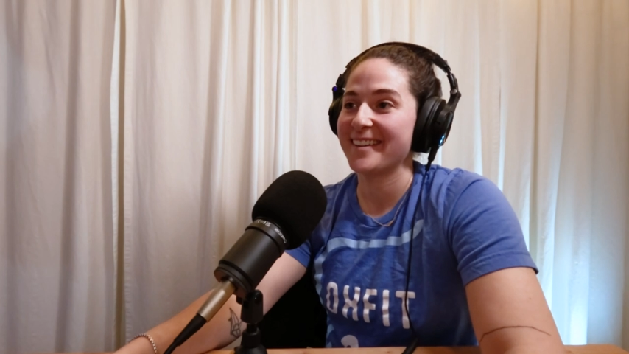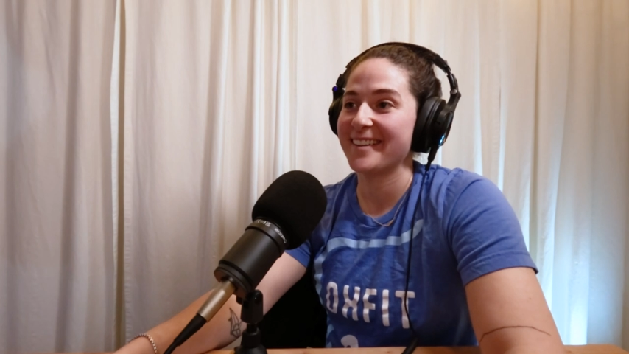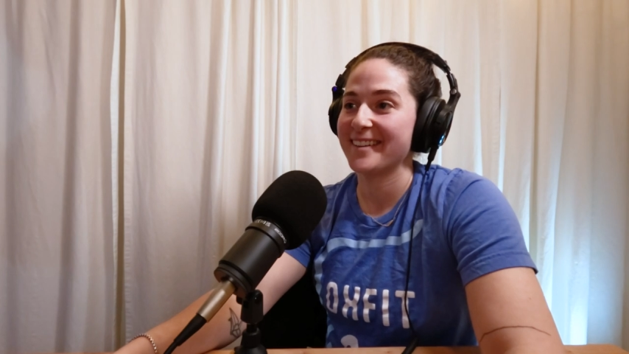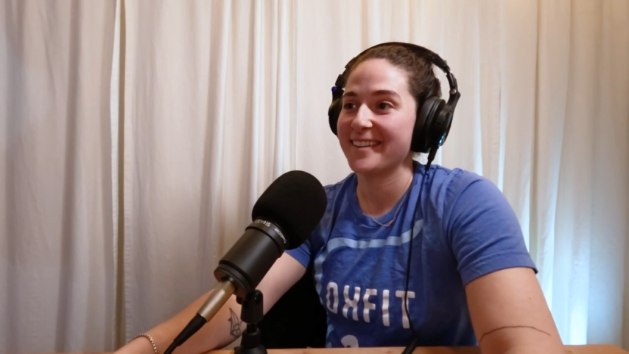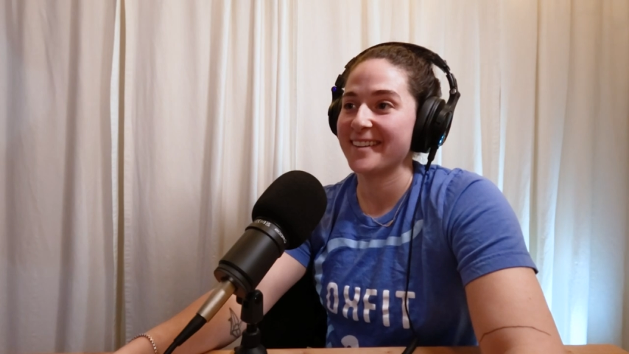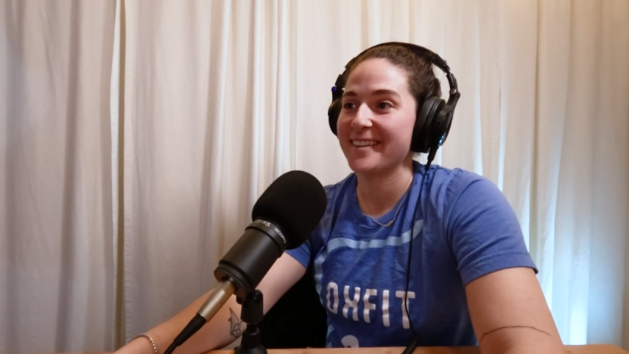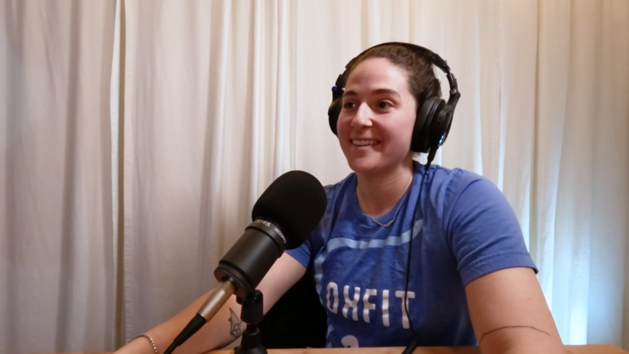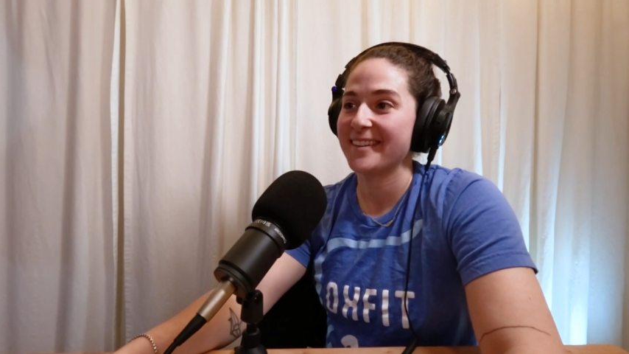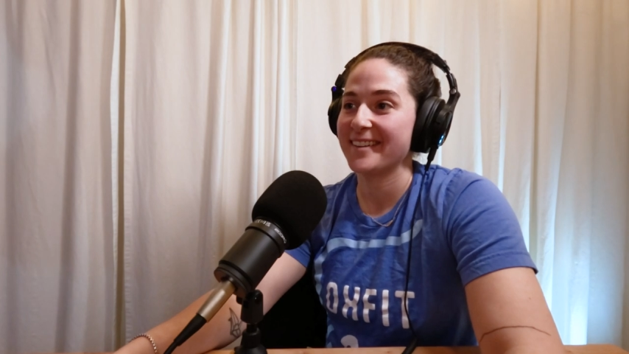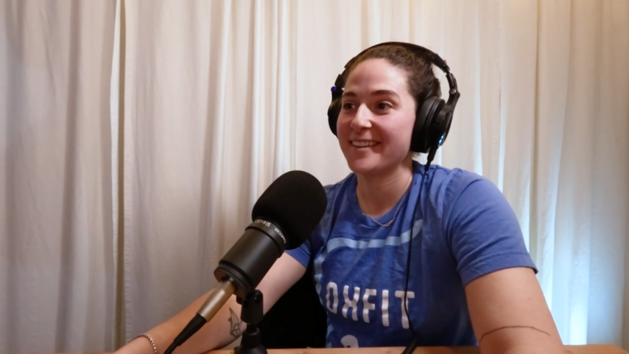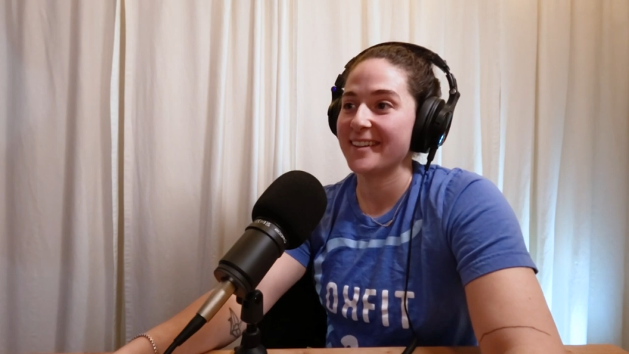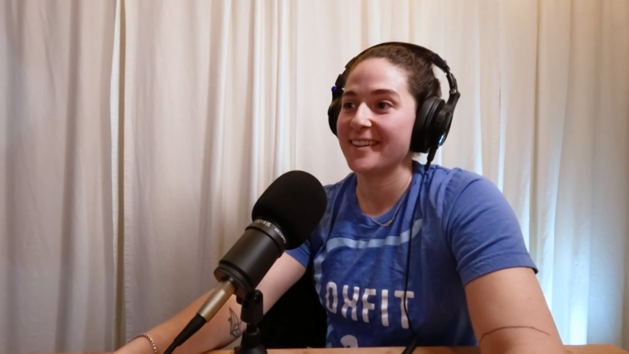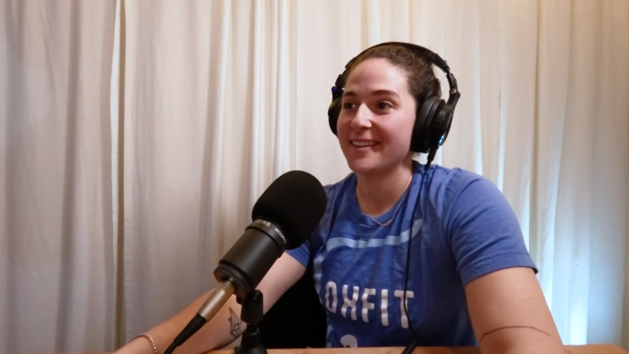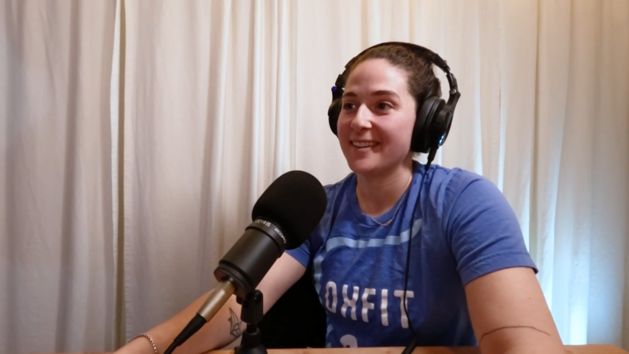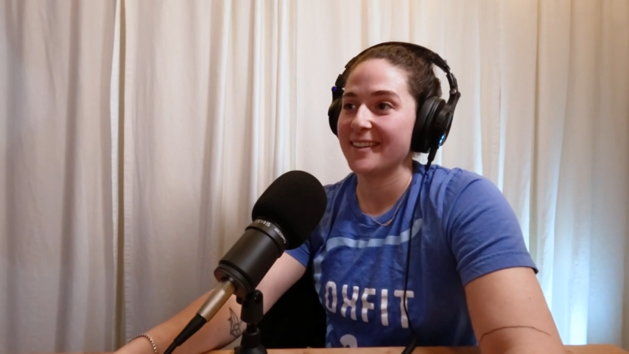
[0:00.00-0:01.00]
And
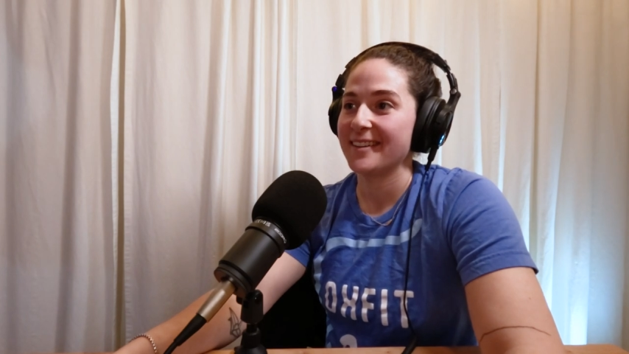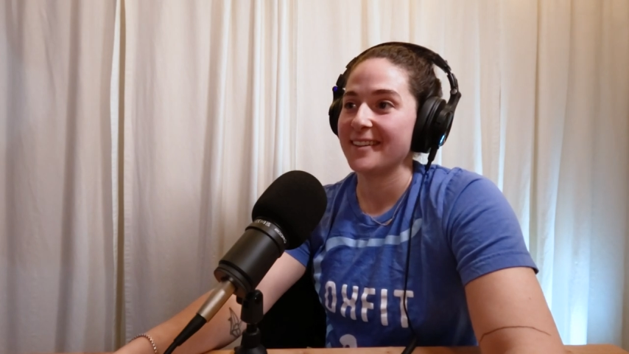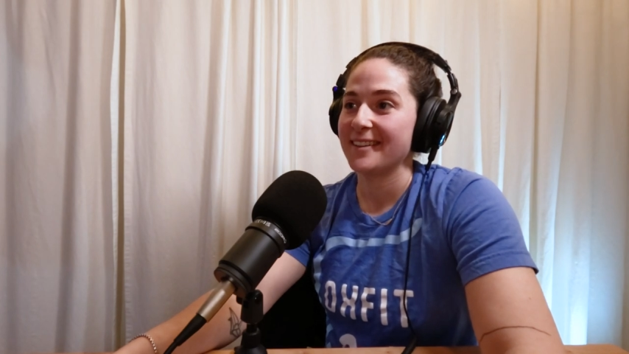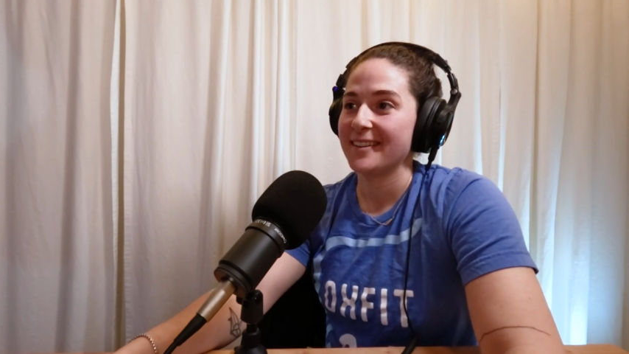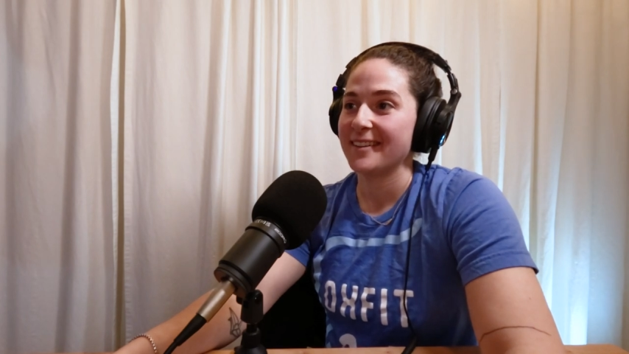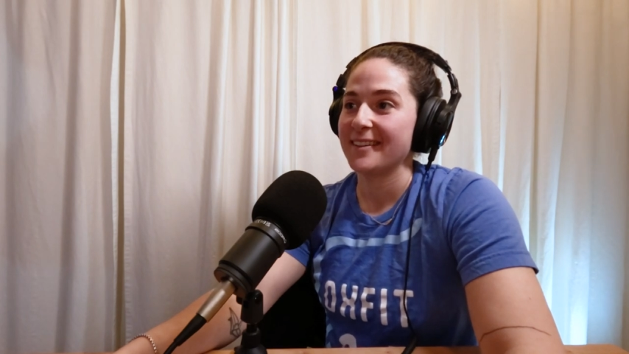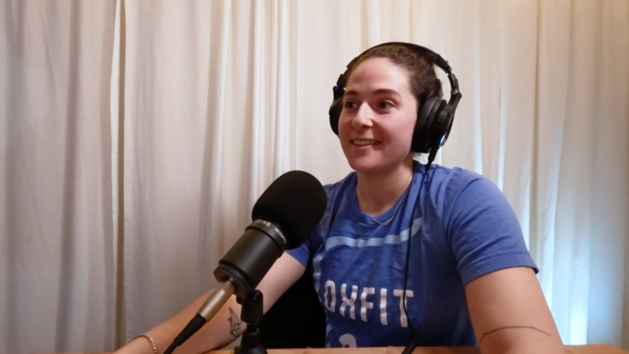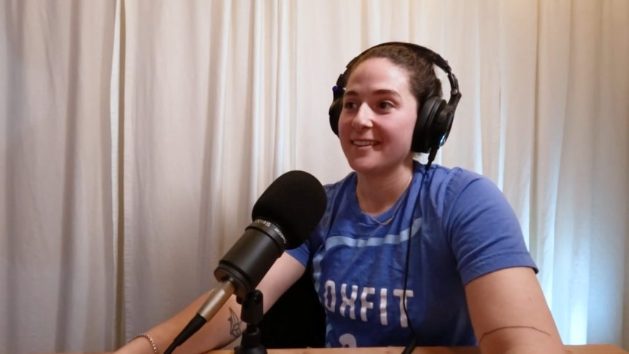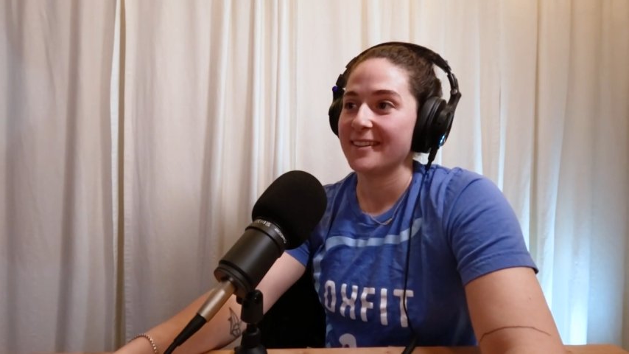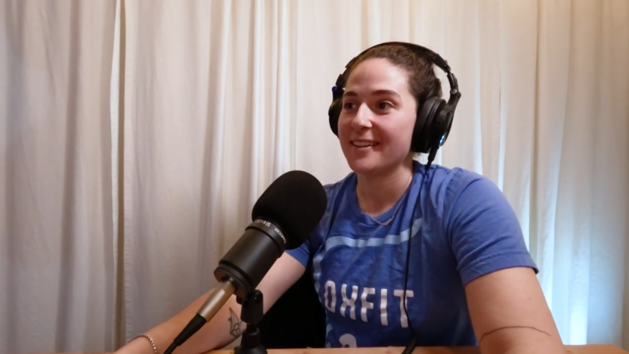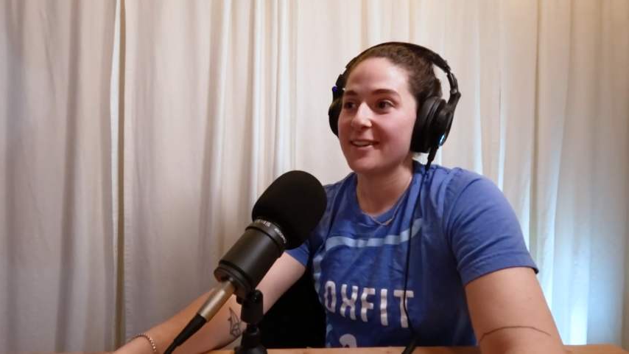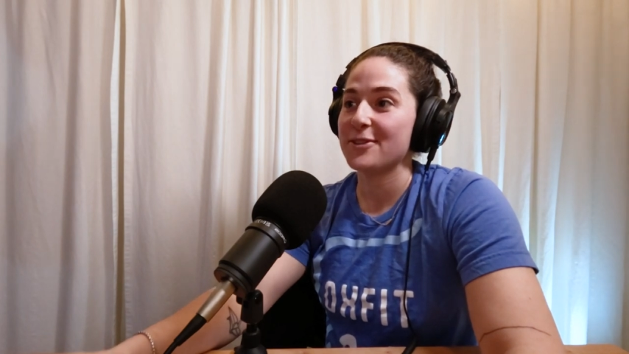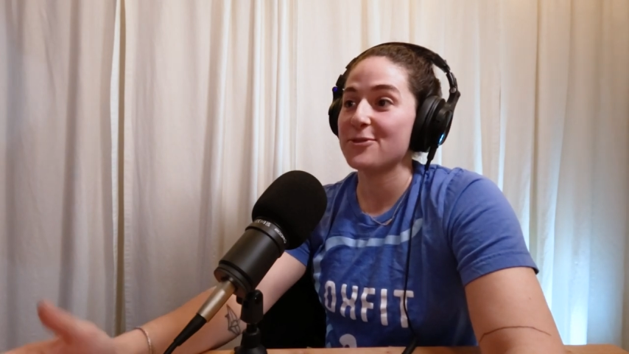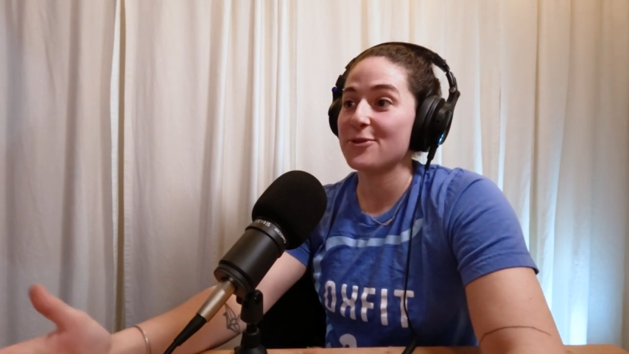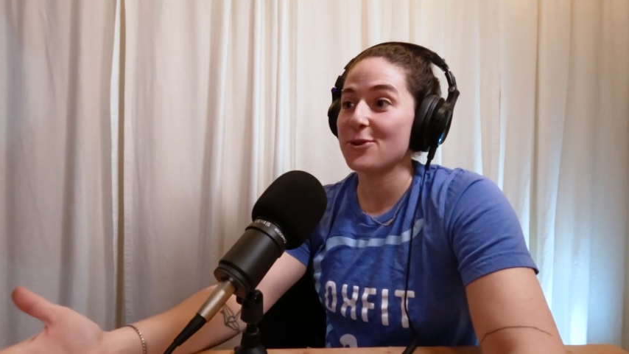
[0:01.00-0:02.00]
like because